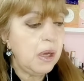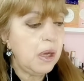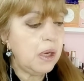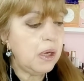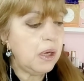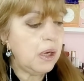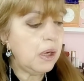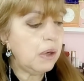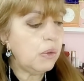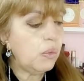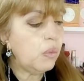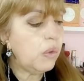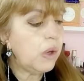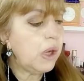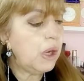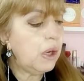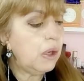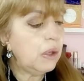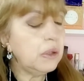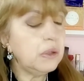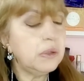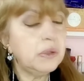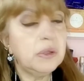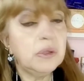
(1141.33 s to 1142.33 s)
And I
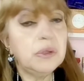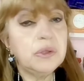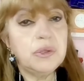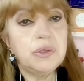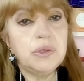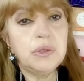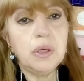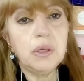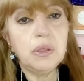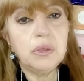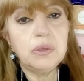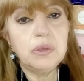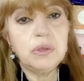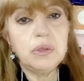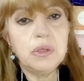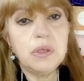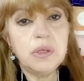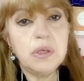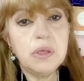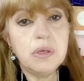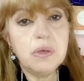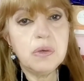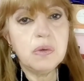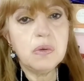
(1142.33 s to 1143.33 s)
will also talk to
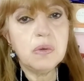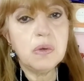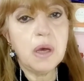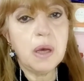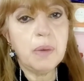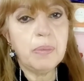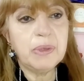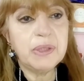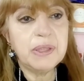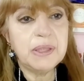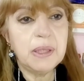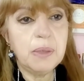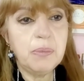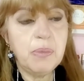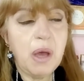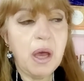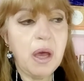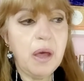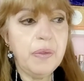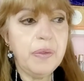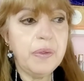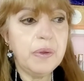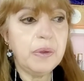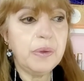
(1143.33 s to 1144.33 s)
you about some
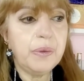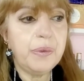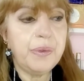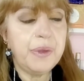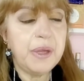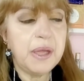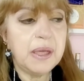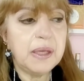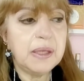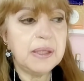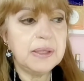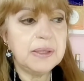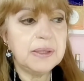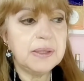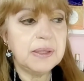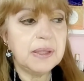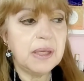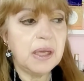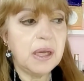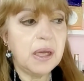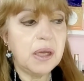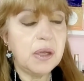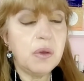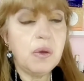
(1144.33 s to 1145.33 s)
other things
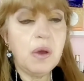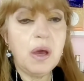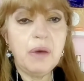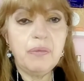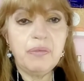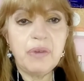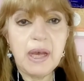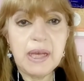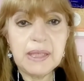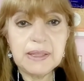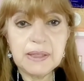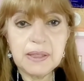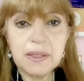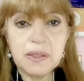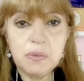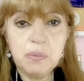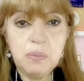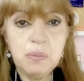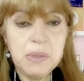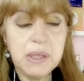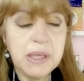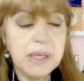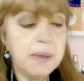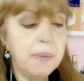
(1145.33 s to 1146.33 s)
you have asked
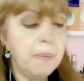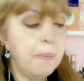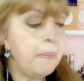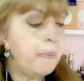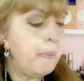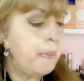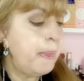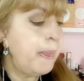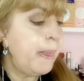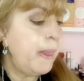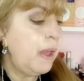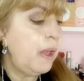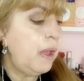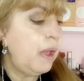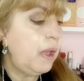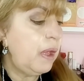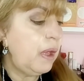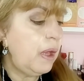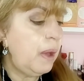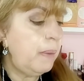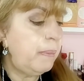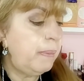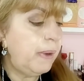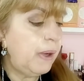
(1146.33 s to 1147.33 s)
me
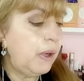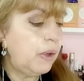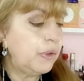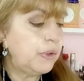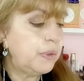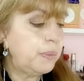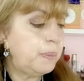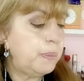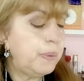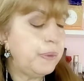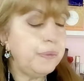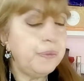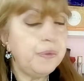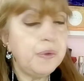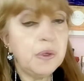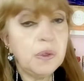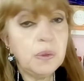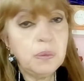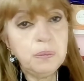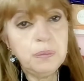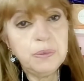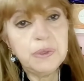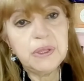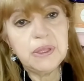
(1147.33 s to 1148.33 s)
about
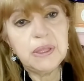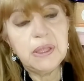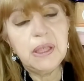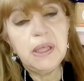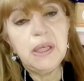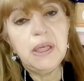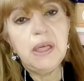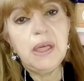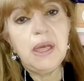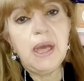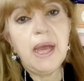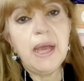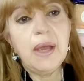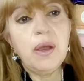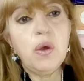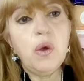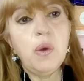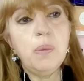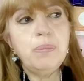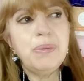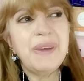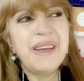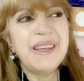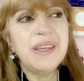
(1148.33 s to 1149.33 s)
perfumes. I
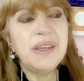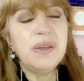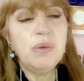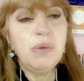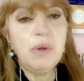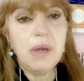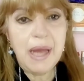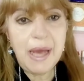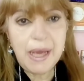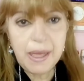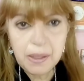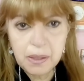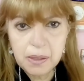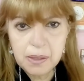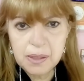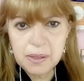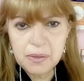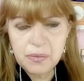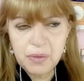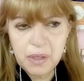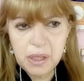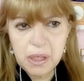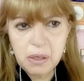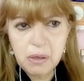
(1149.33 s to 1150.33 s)
hope you like
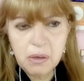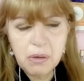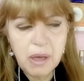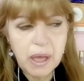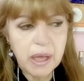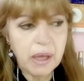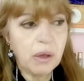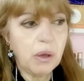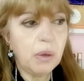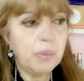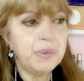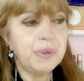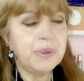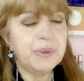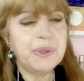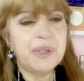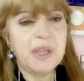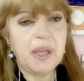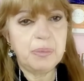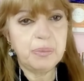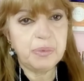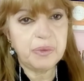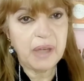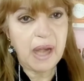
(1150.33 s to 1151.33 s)
this video. I hope you
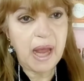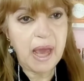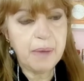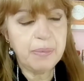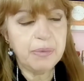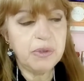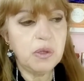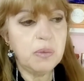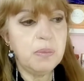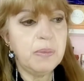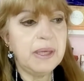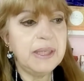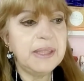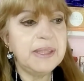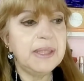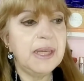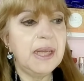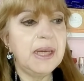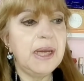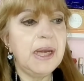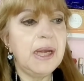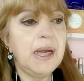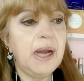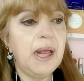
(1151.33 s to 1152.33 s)
subscribe to my
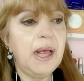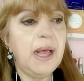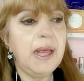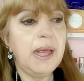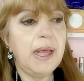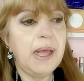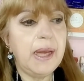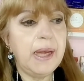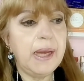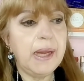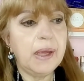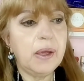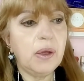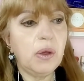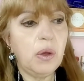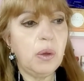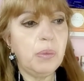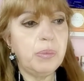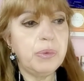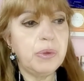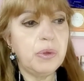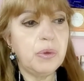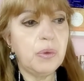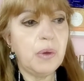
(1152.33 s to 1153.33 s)
channel, and I
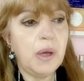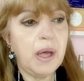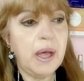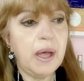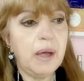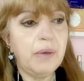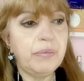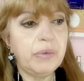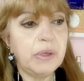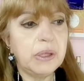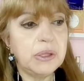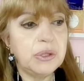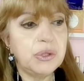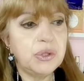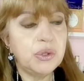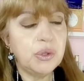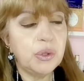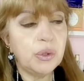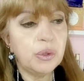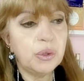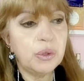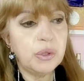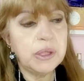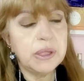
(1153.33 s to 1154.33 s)
hope you have
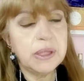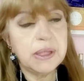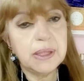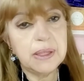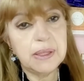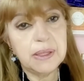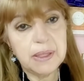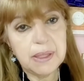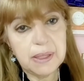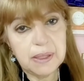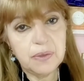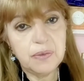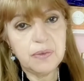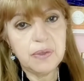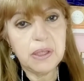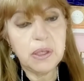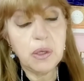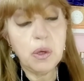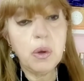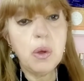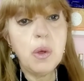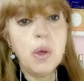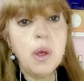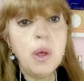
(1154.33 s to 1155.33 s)
enjoyed this
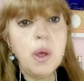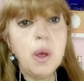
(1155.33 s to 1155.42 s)
video.